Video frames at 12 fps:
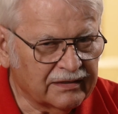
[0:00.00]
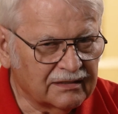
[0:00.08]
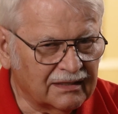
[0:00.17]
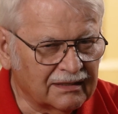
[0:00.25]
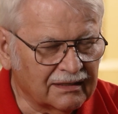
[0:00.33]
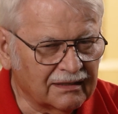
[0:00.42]

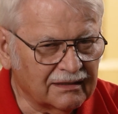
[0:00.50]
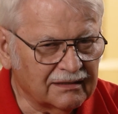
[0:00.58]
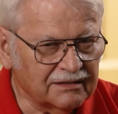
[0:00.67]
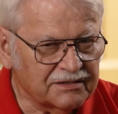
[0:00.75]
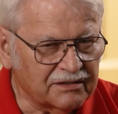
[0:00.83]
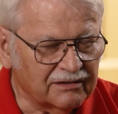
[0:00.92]
And
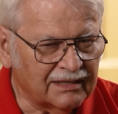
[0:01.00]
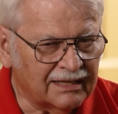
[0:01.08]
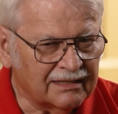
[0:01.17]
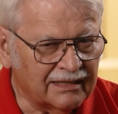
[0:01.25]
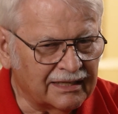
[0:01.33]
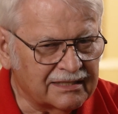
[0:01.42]
uh, so
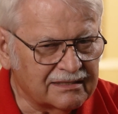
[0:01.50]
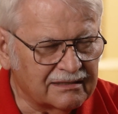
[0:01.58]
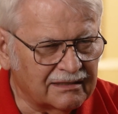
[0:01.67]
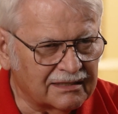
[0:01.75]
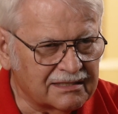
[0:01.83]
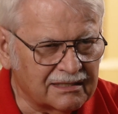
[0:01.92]
that that's
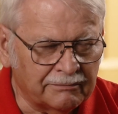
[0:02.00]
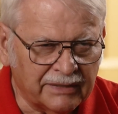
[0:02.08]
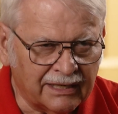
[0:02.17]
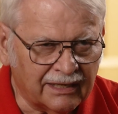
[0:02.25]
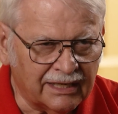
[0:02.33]
that's the mind